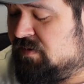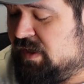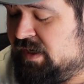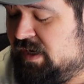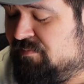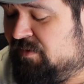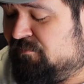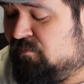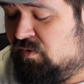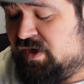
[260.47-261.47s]
that got me
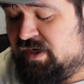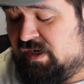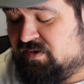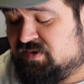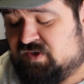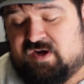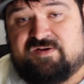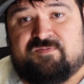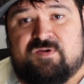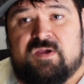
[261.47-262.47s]
$40
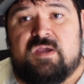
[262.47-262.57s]
off